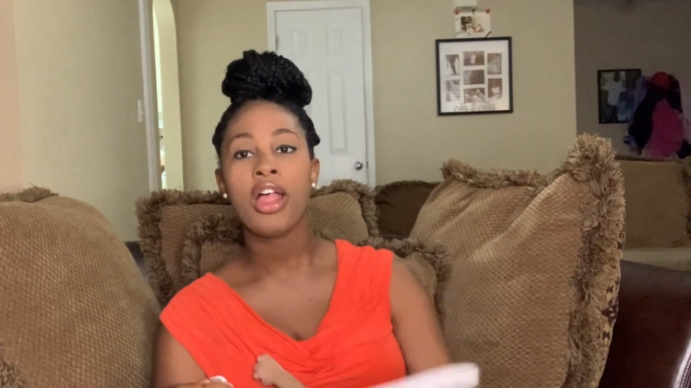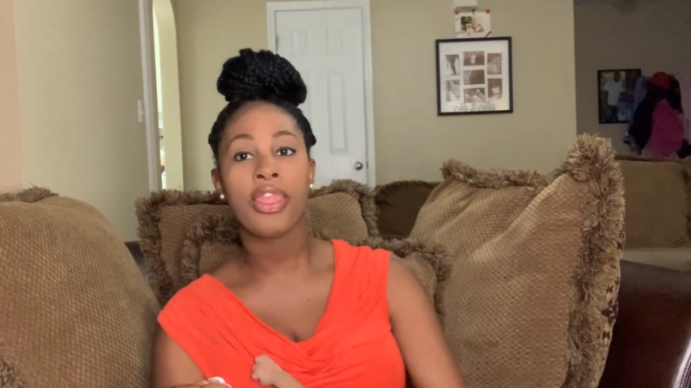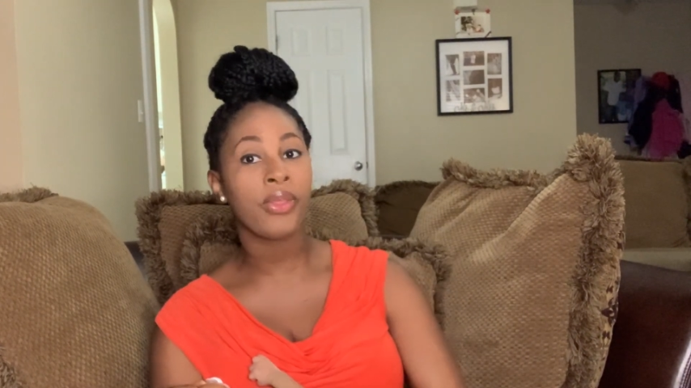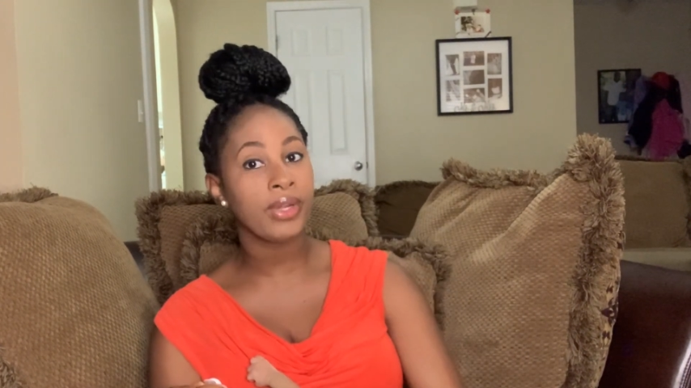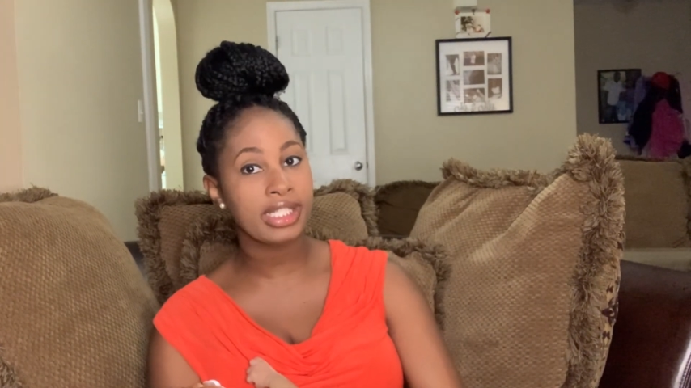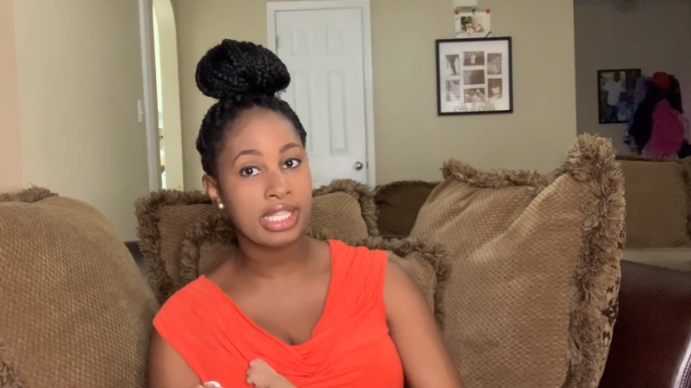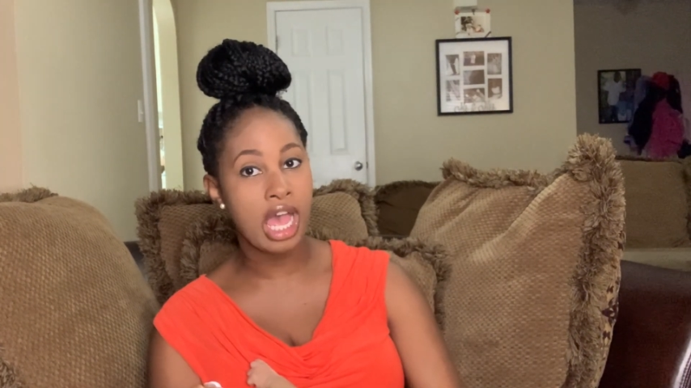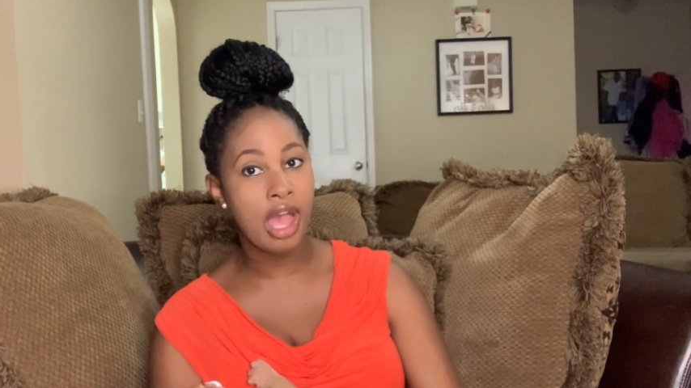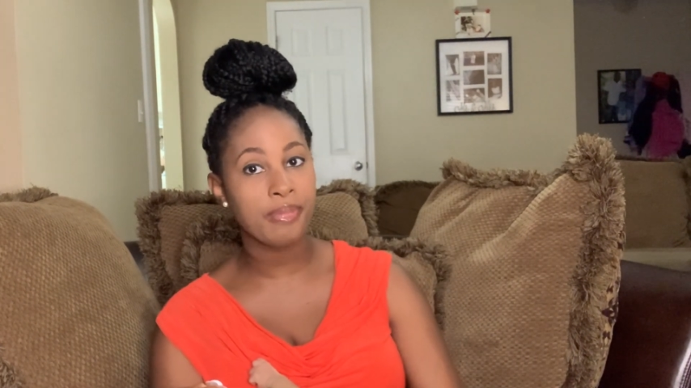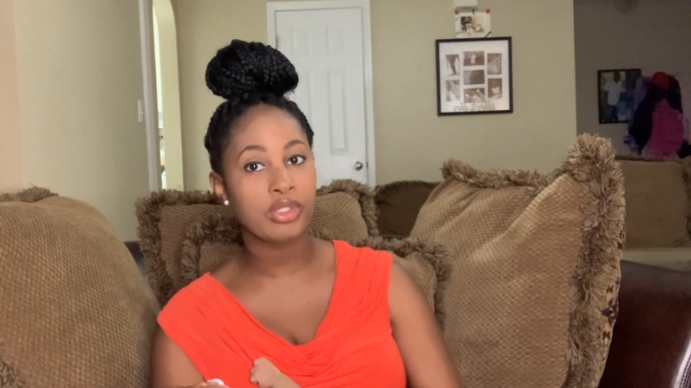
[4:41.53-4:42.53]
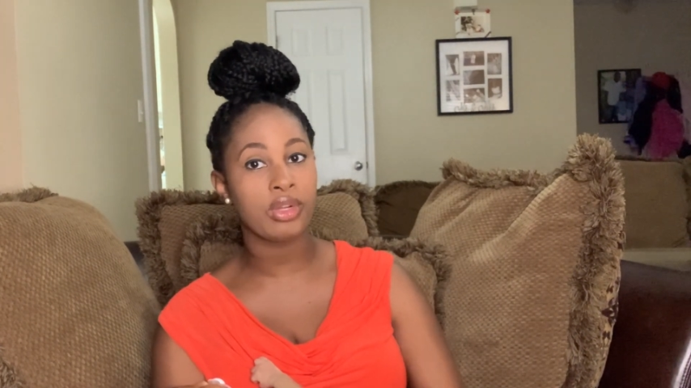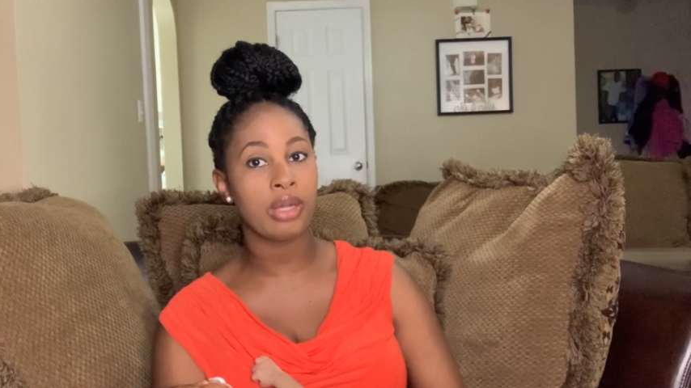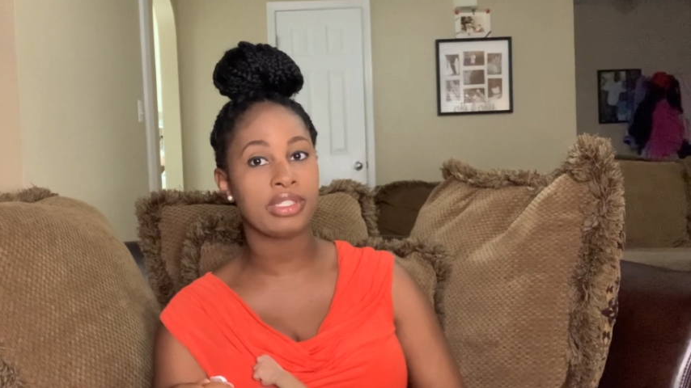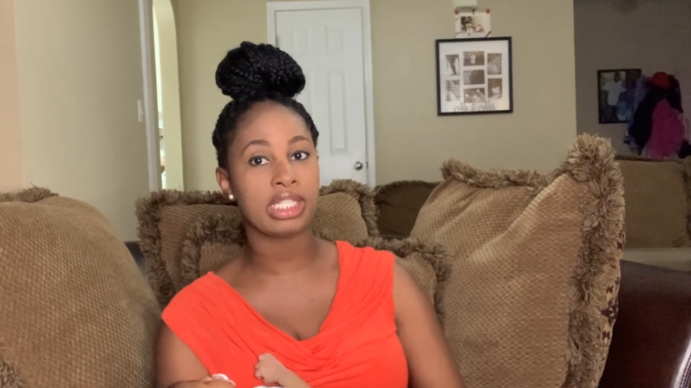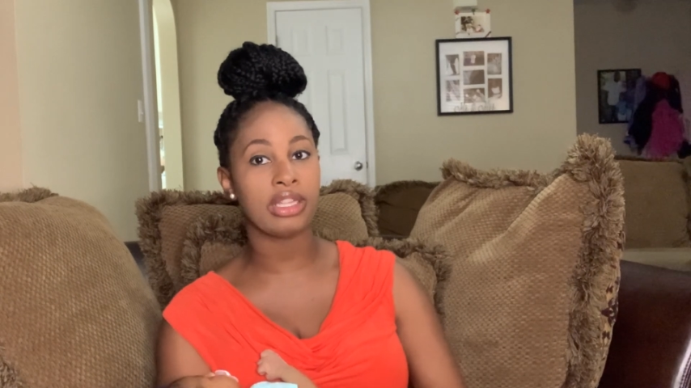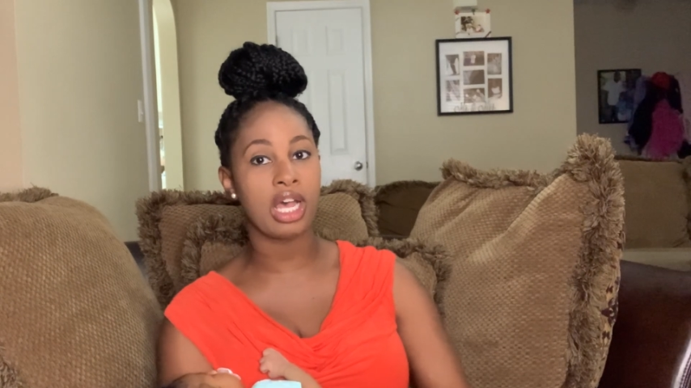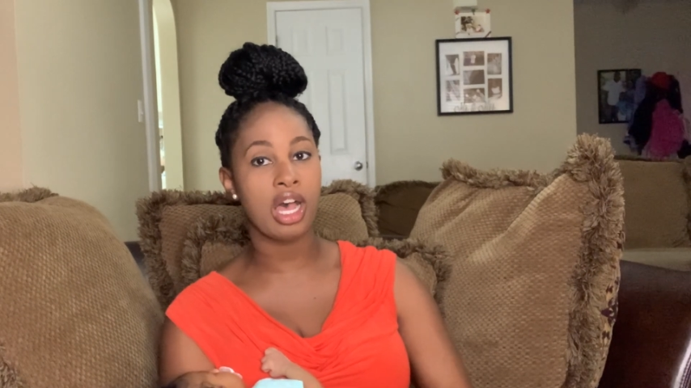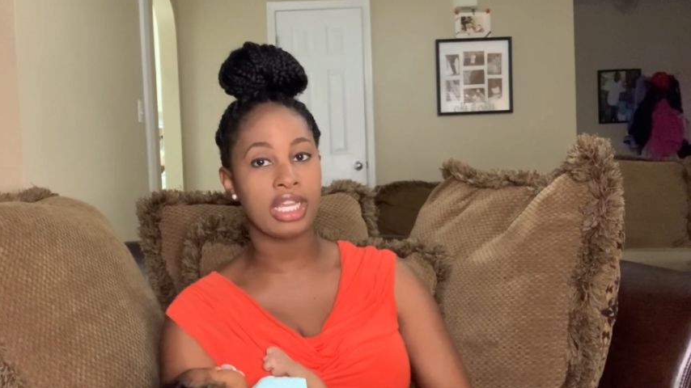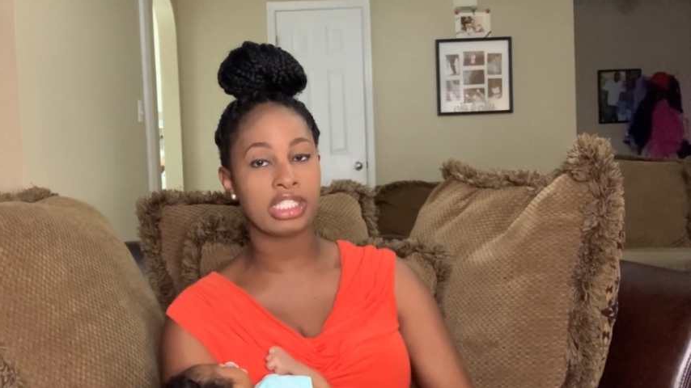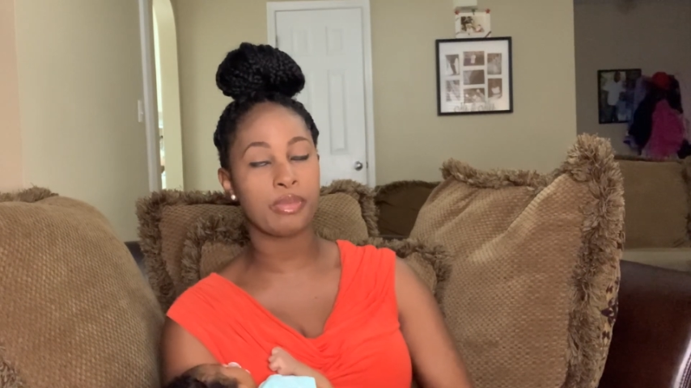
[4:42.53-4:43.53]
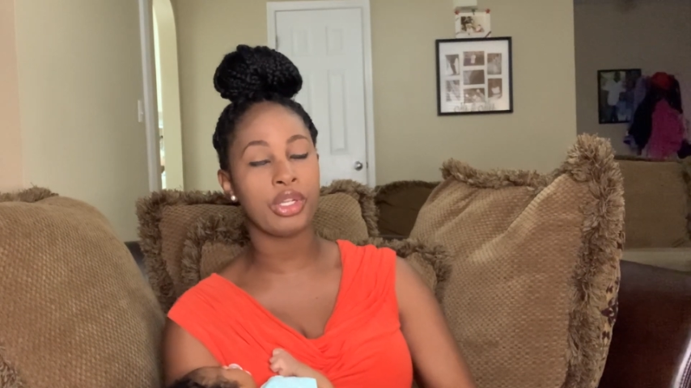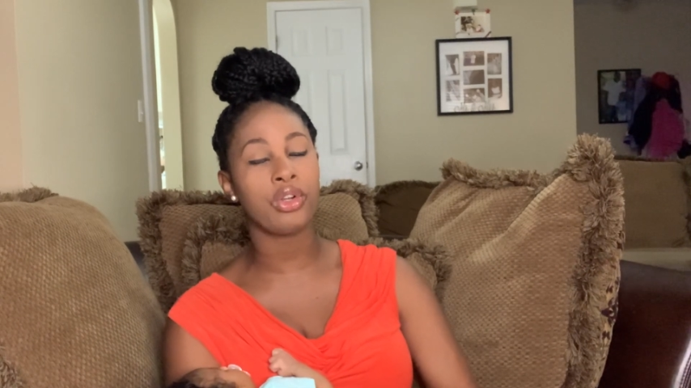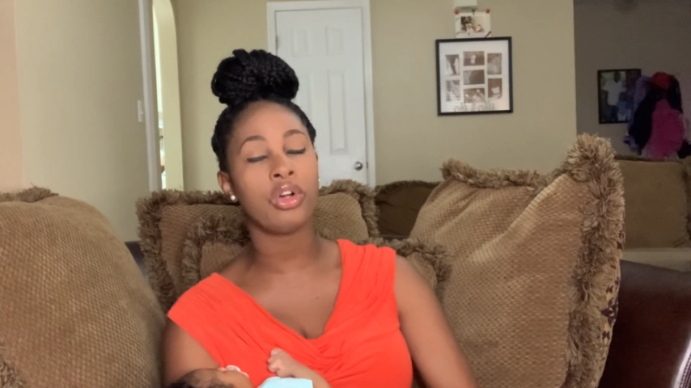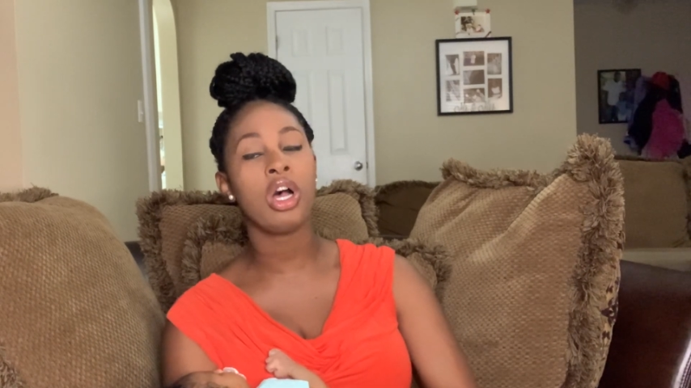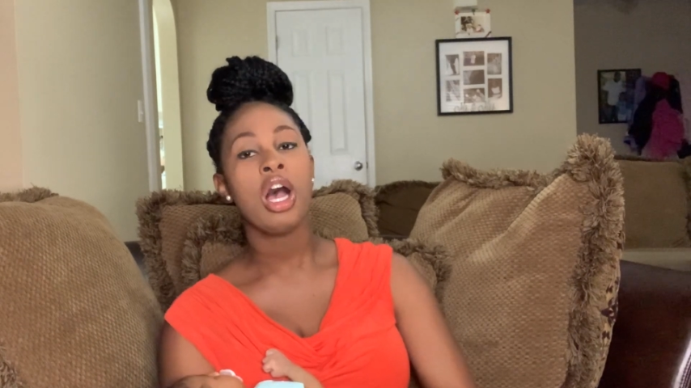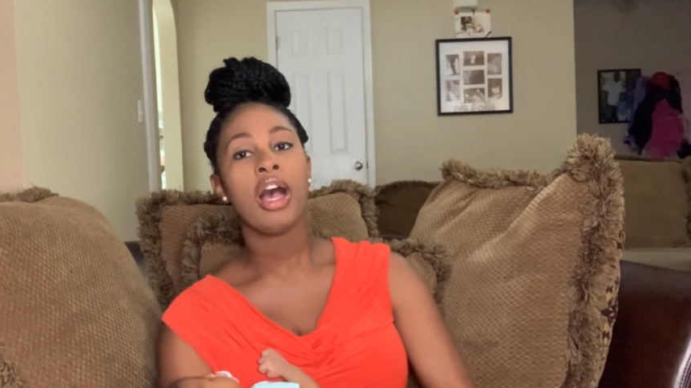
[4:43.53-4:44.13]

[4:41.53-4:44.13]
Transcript: 3 times when I was in the hospital.